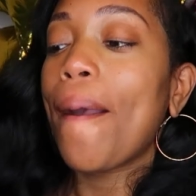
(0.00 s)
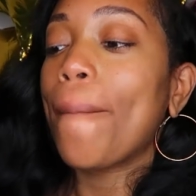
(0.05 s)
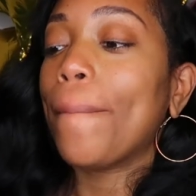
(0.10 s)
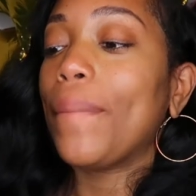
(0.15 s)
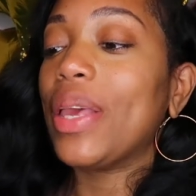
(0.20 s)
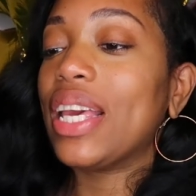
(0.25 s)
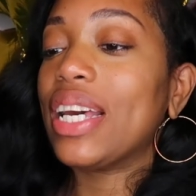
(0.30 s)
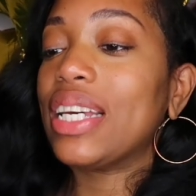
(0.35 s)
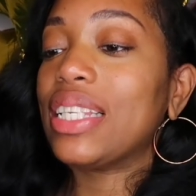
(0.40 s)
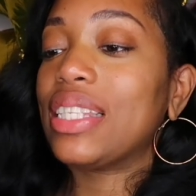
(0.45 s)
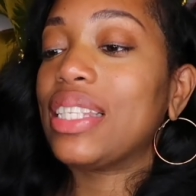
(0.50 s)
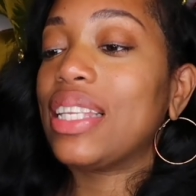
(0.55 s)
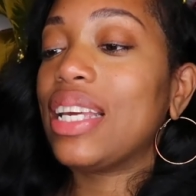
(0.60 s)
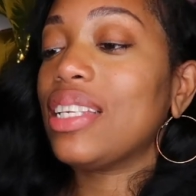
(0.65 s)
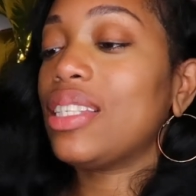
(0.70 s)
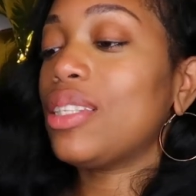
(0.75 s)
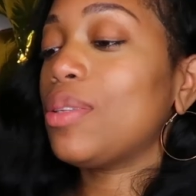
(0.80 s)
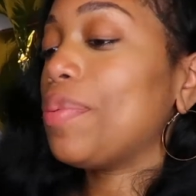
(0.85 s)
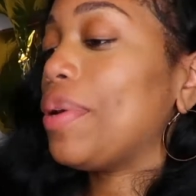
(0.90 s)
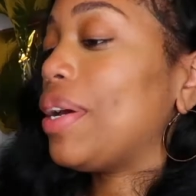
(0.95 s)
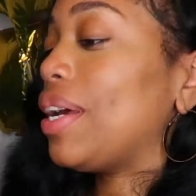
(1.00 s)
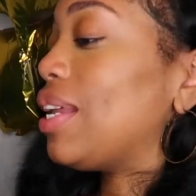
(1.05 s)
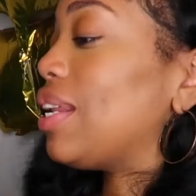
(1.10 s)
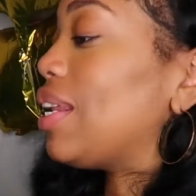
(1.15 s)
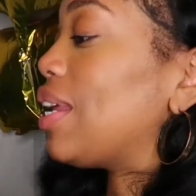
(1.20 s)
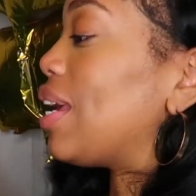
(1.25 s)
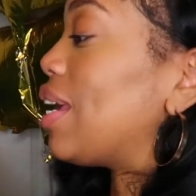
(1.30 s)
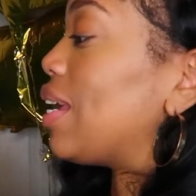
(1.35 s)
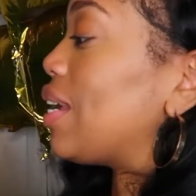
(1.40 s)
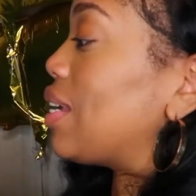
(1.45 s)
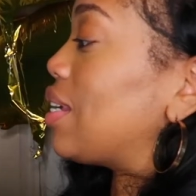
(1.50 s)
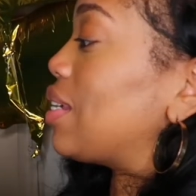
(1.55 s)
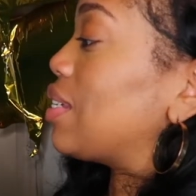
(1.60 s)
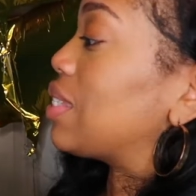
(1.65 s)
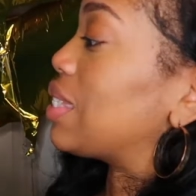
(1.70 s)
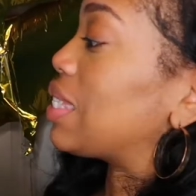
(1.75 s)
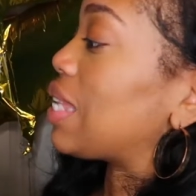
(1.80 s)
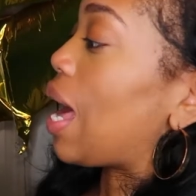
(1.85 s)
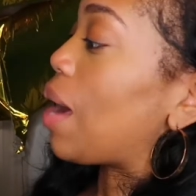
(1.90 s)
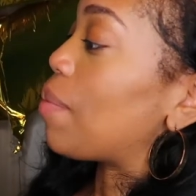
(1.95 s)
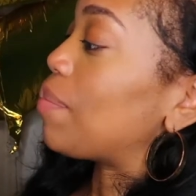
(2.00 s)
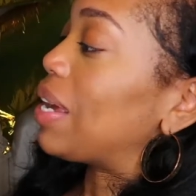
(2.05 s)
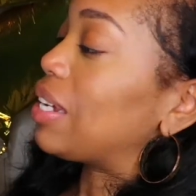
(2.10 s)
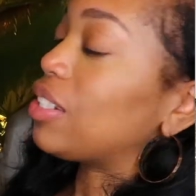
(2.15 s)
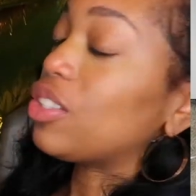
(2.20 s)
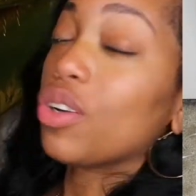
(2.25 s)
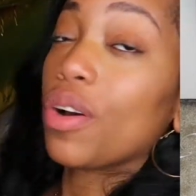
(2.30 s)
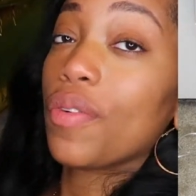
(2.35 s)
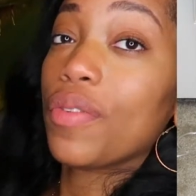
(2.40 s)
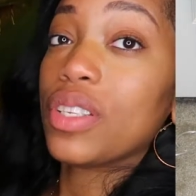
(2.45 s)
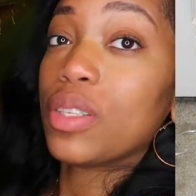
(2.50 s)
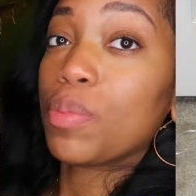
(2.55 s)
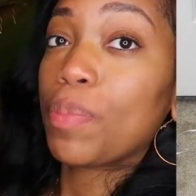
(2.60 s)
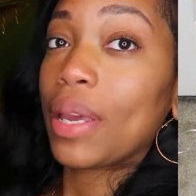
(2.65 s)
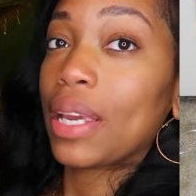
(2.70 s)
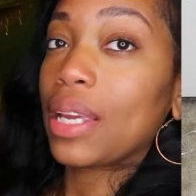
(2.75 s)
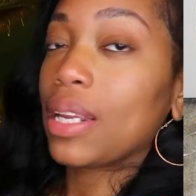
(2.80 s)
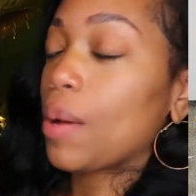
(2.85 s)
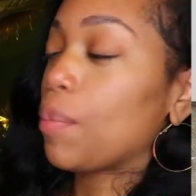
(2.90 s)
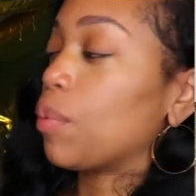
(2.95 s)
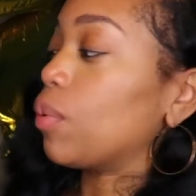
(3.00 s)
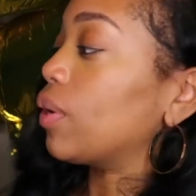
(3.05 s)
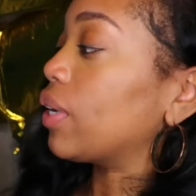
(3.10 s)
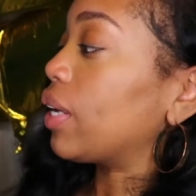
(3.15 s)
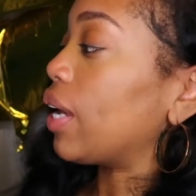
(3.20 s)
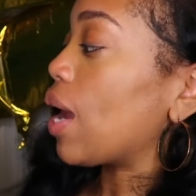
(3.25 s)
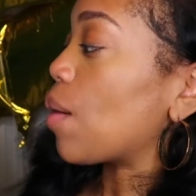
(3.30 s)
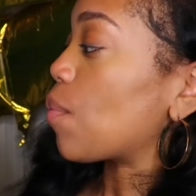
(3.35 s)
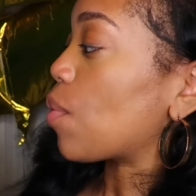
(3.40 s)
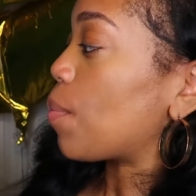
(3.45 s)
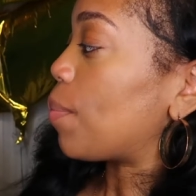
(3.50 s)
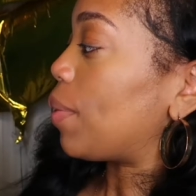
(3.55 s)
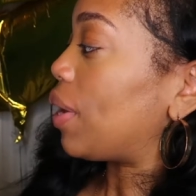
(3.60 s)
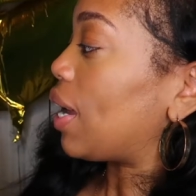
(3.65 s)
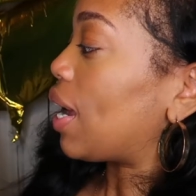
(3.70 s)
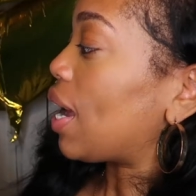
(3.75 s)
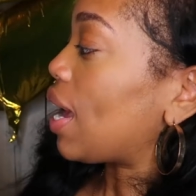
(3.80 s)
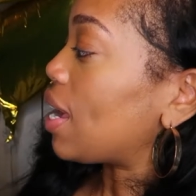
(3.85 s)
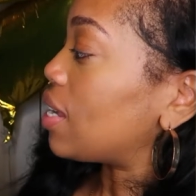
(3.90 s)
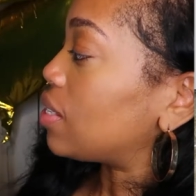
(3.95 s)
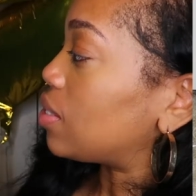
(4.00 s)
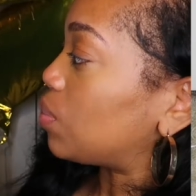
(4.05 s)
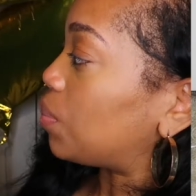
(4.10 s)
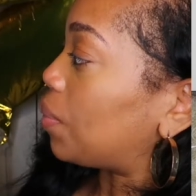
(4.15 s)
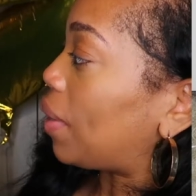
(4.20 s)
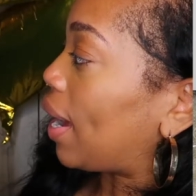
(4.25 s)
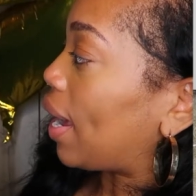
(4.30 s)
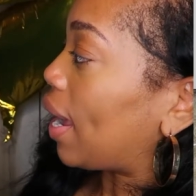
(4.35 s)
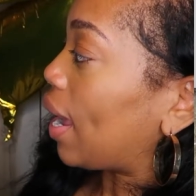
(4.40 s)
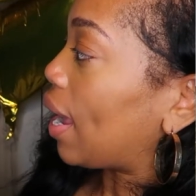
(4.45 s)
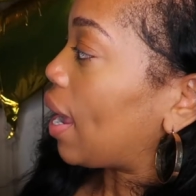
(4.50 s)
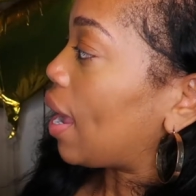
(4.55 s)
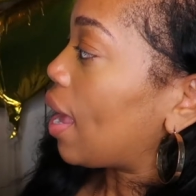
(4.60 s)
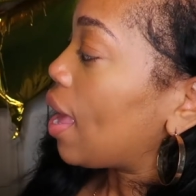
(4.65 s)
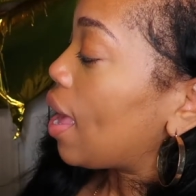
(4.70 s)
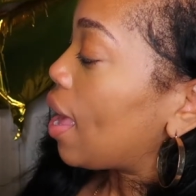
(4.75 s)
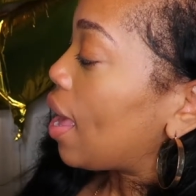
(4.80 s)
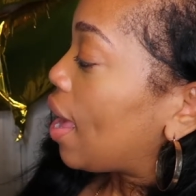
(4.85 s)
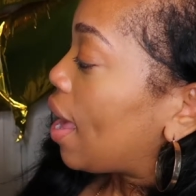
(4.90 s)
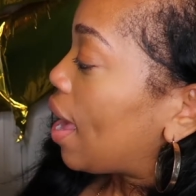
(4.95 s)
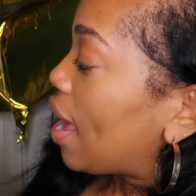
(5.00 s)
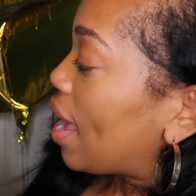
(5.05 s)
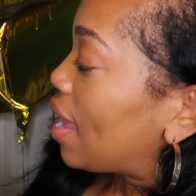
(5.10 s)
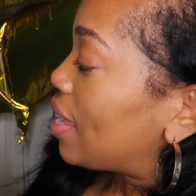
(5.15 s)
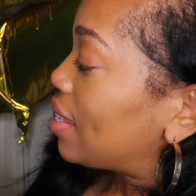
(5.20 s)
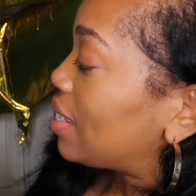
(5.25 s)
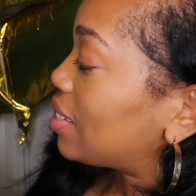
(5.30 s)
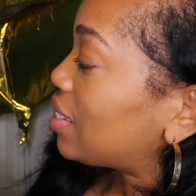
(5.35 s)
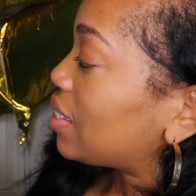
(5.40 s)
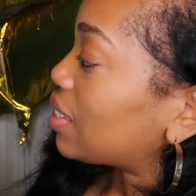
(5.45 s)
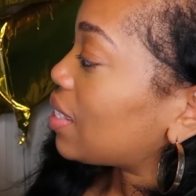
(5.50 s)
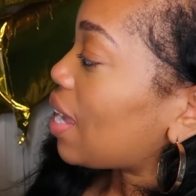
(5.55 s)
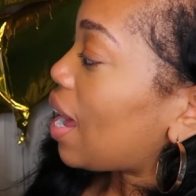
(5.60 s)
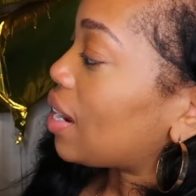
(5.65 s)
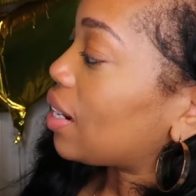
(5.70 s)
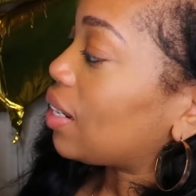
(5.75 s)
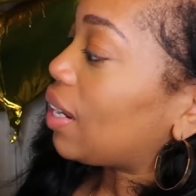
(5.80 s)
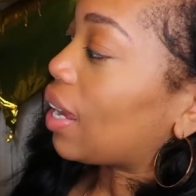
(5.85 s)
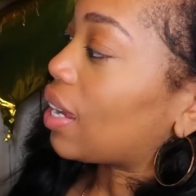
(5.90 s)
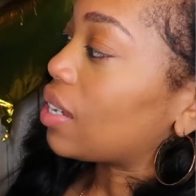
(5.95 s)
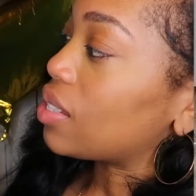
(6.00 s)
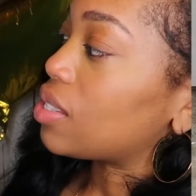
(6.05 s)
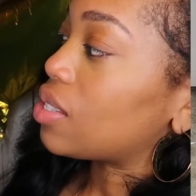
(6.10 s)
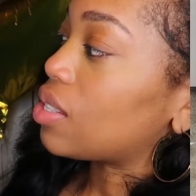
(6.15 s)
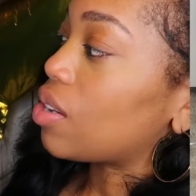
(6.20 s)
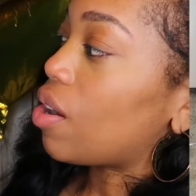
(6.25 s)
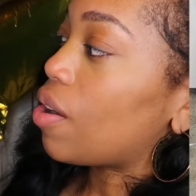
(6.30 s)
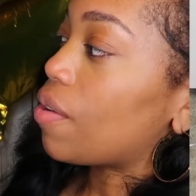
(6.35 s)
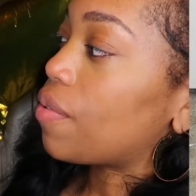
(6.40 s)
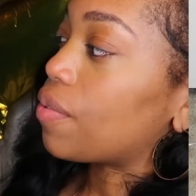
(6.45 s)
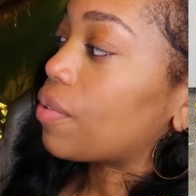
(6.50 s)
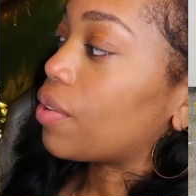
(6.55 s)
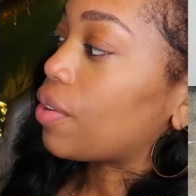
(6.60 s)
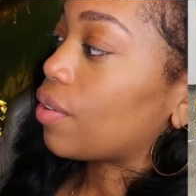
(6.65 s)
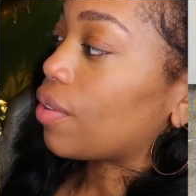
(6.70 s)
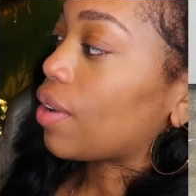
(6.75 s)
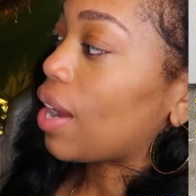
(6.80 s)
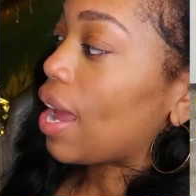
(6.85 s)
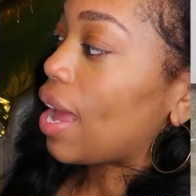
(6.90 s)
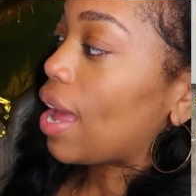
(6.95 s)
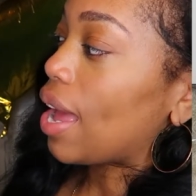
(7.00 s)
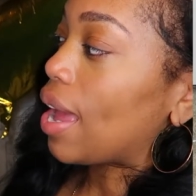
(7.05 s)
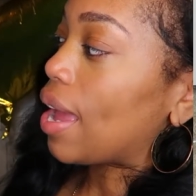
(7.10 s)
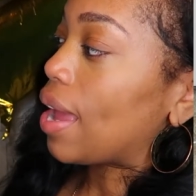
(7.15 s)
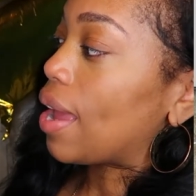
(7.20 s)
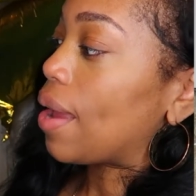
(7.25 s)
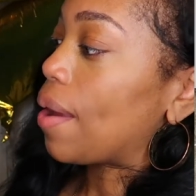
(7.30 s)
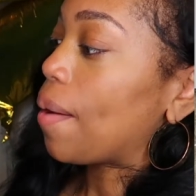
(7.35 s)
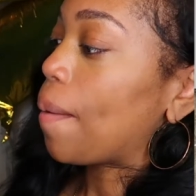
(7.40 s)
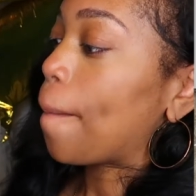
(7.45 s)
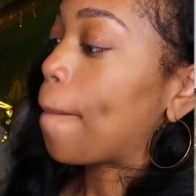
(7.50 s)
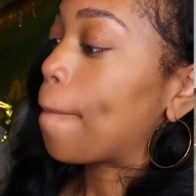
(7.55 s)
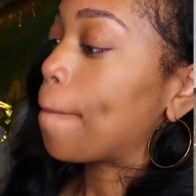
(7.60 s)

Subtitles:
Because this one is, I'm not sure if it's picking up on camera, but it has white, and this is kind of like a soft gray,